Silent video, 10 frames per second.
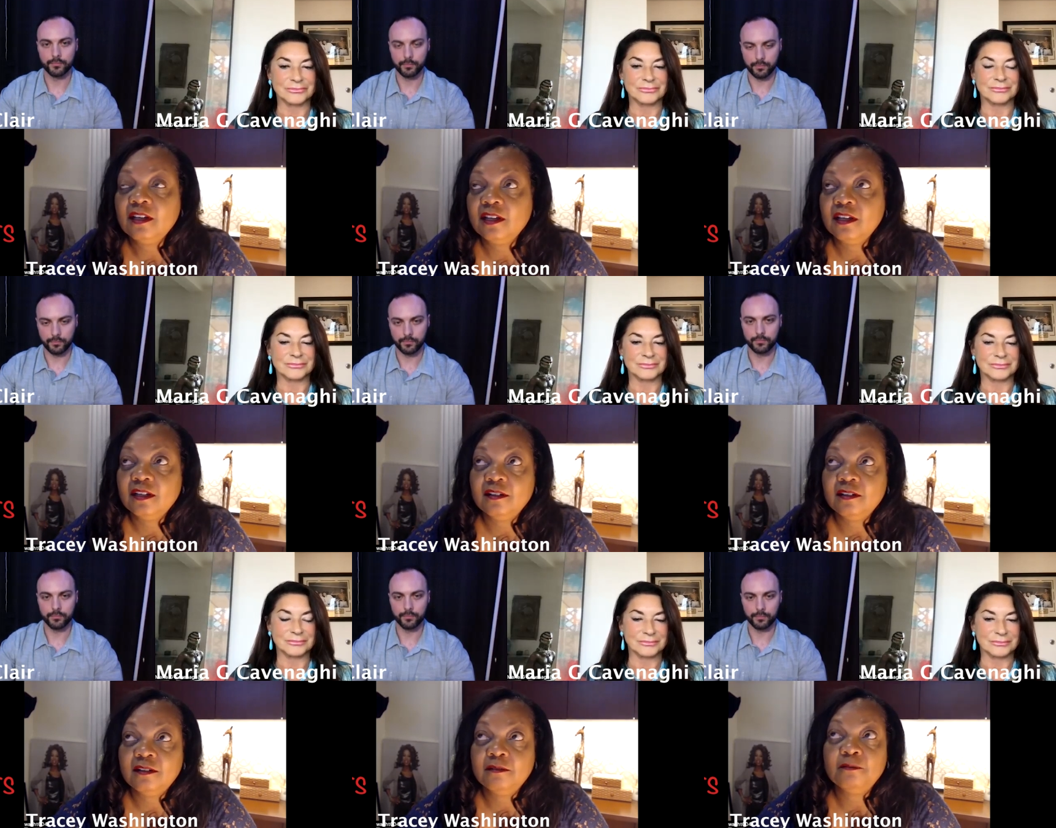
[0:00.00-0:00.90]
Speaker 1: and
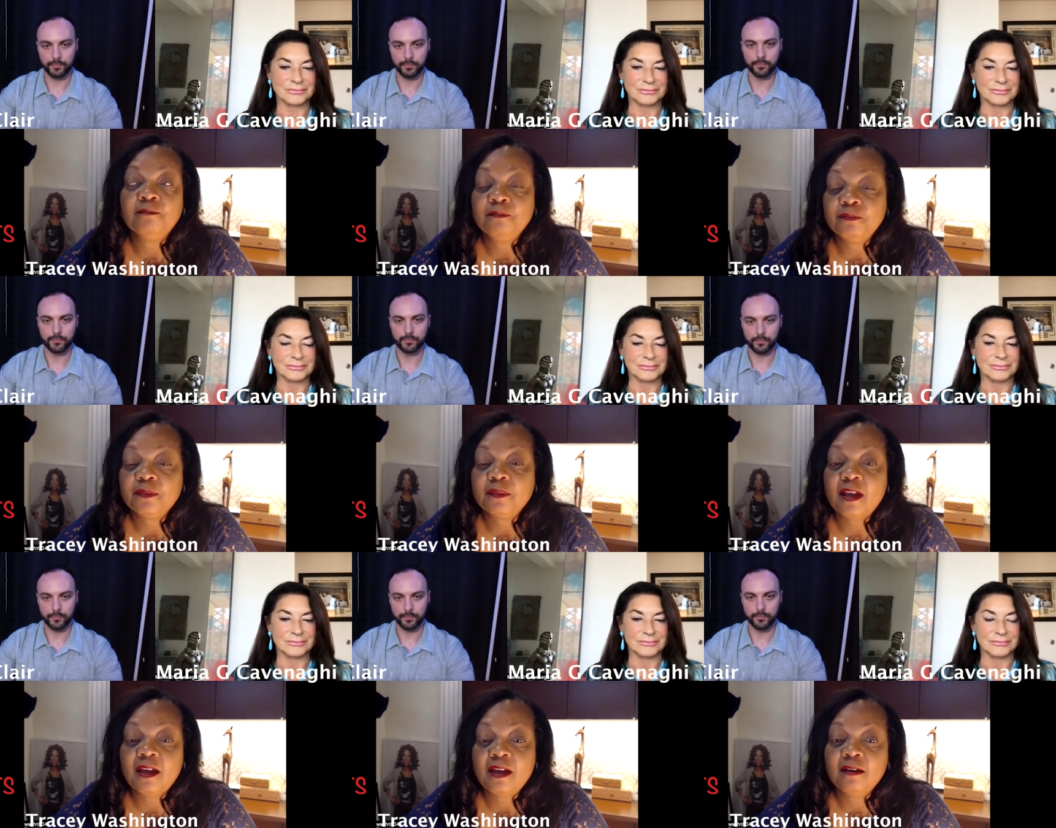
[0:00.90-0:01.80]
um,
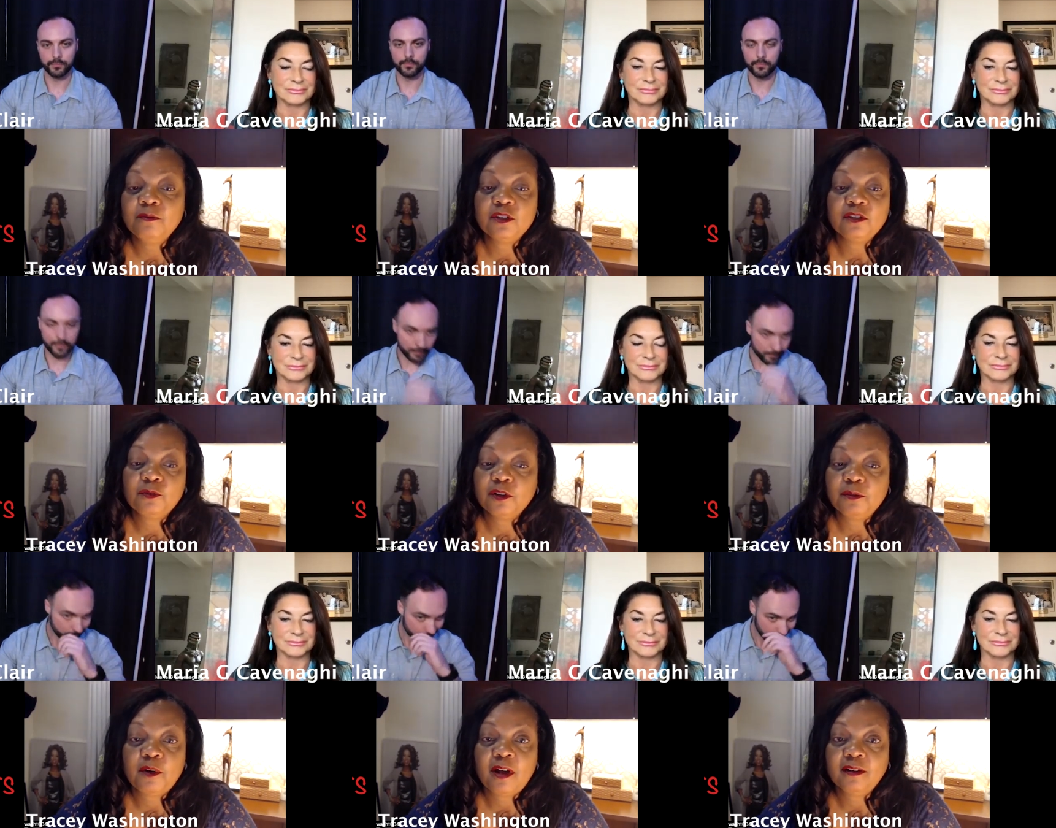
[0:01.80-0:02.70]
I, am just really
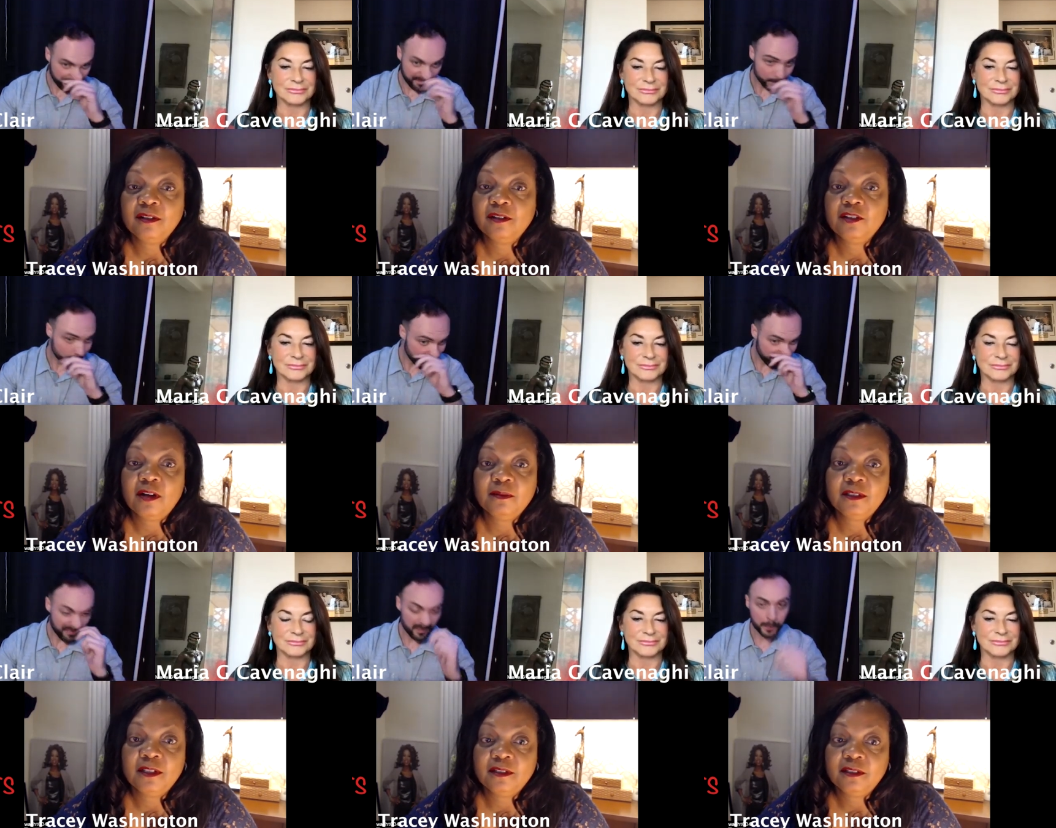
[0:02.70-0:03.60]
proud of the job that
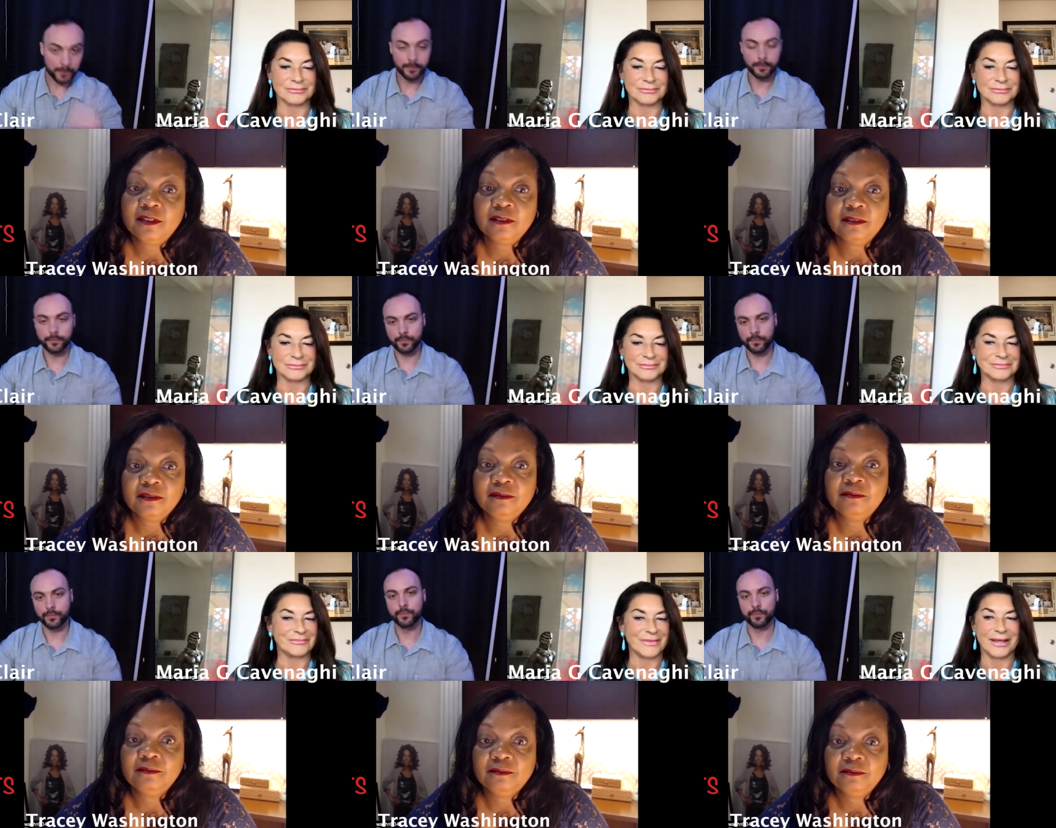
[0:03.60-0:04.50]
they did
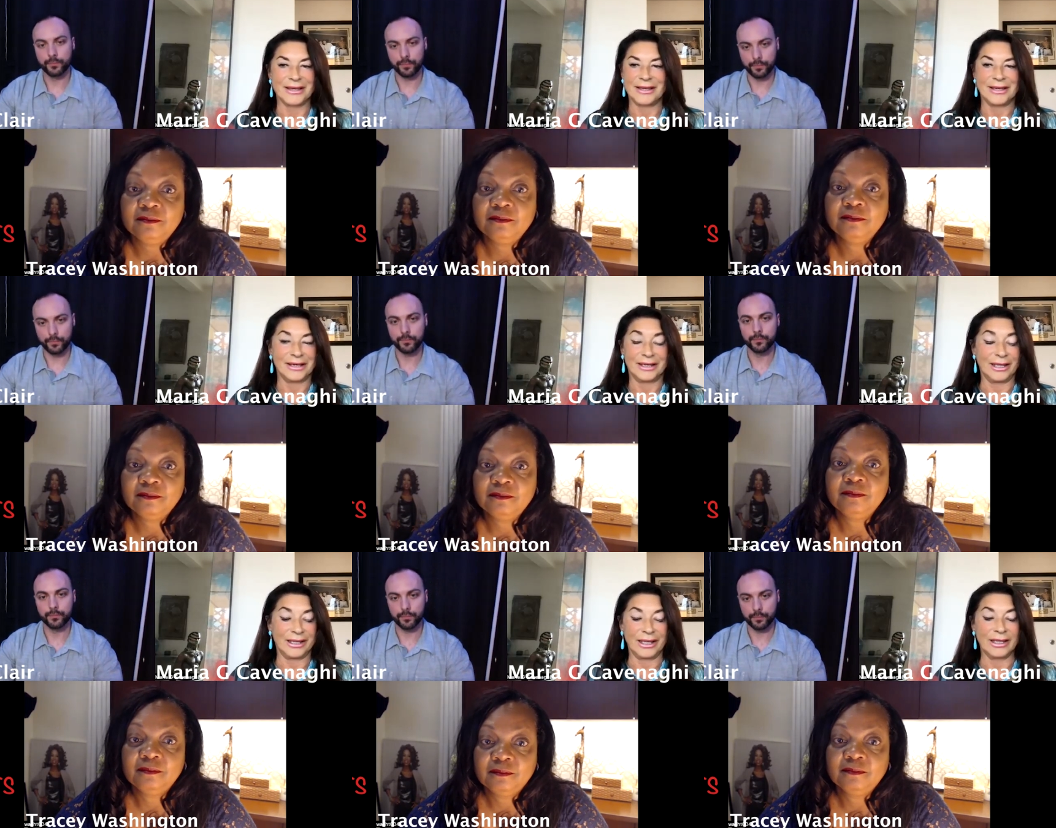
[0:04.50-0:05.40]
Speaker 2: uh,
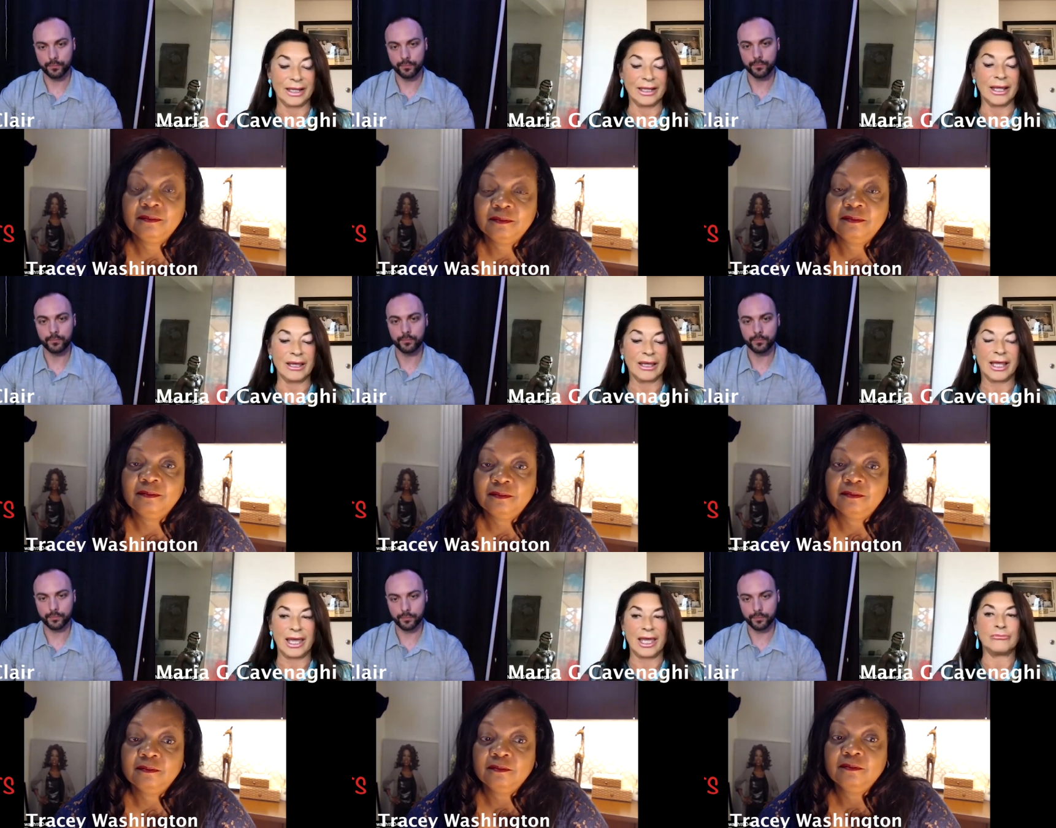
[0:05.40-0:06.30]
it, it
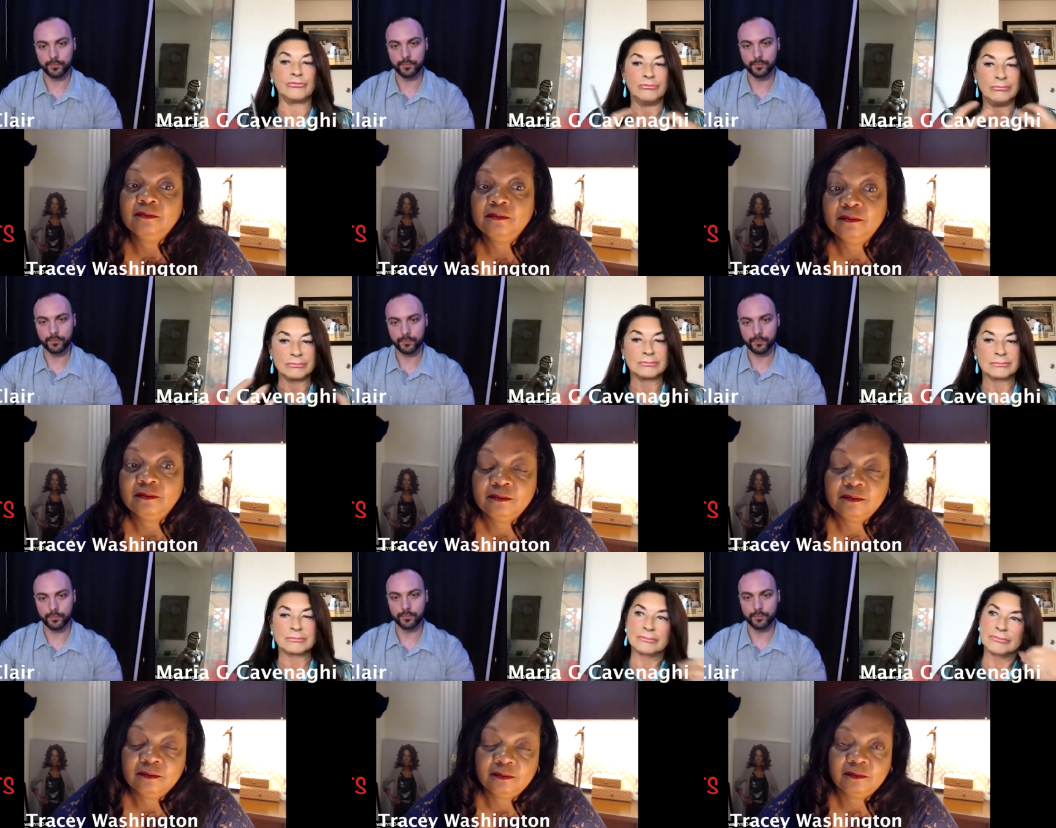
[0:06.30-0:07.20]
came
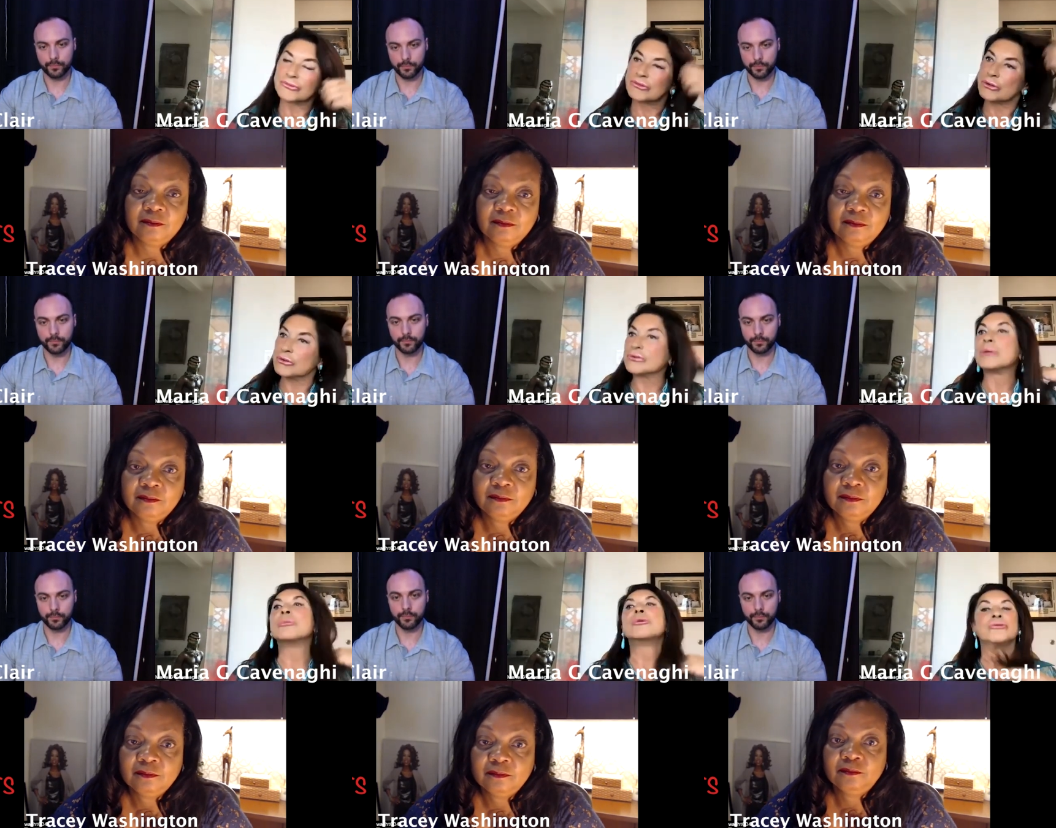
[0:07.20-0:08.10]
through
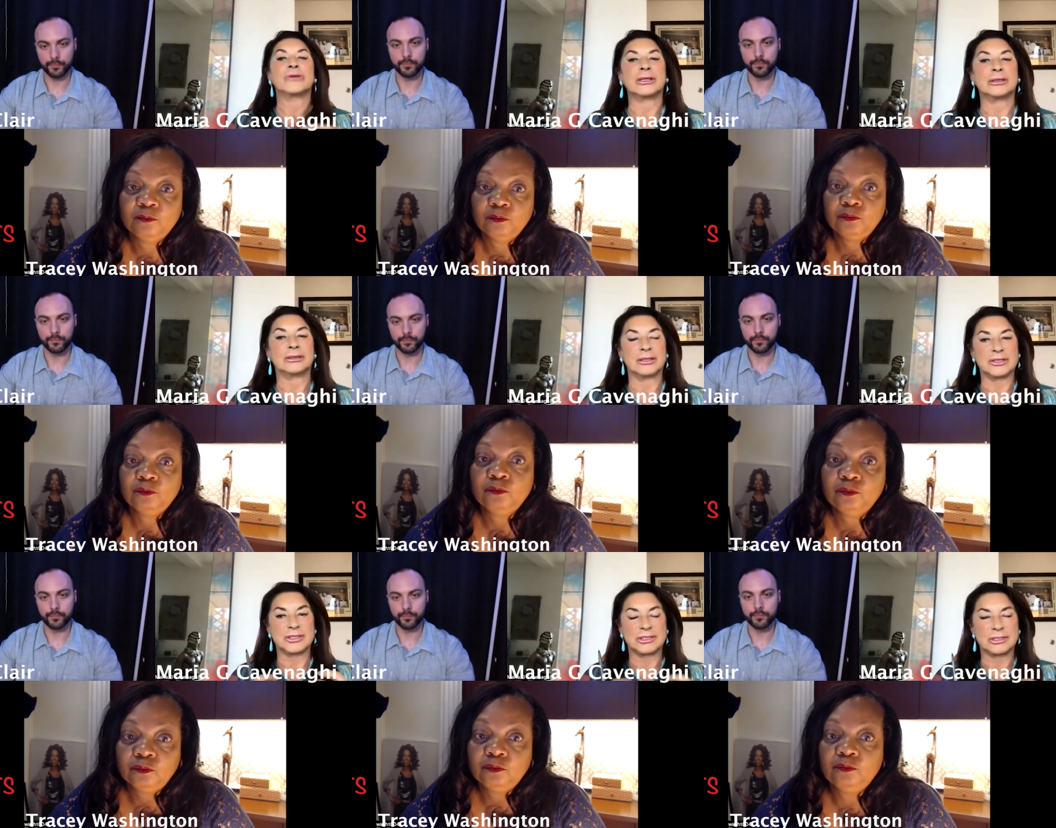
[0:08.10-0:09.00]
the movie
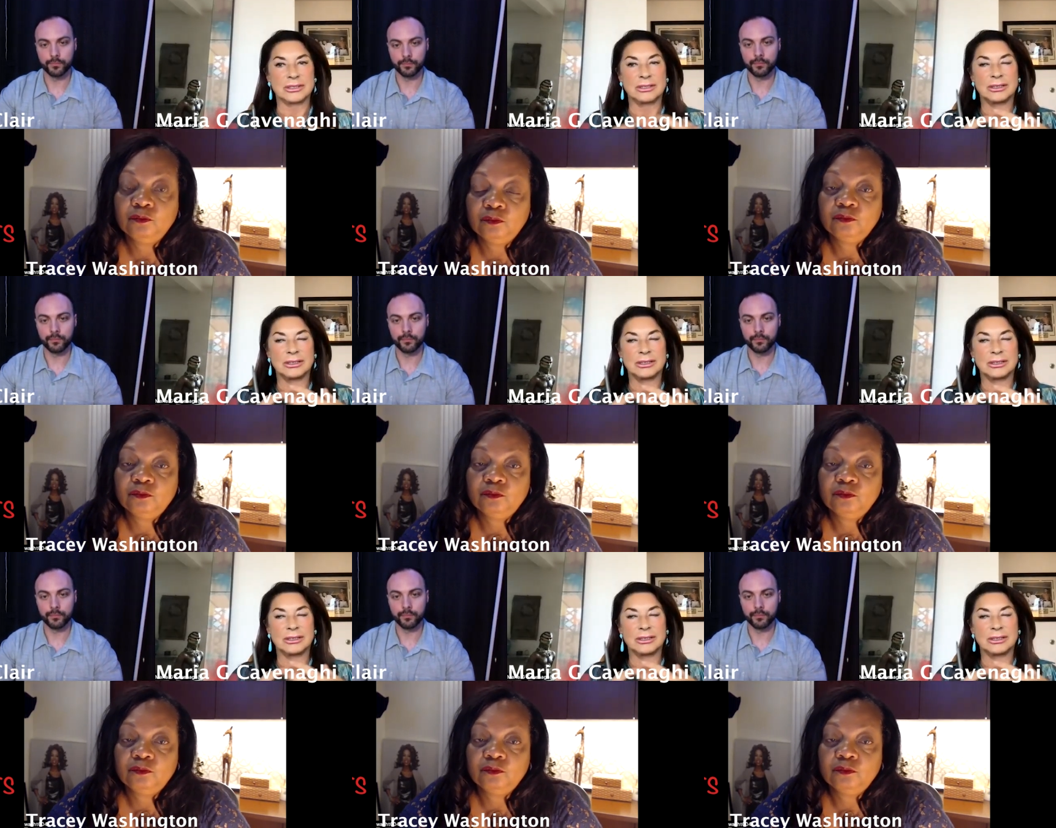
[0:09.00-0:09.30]
this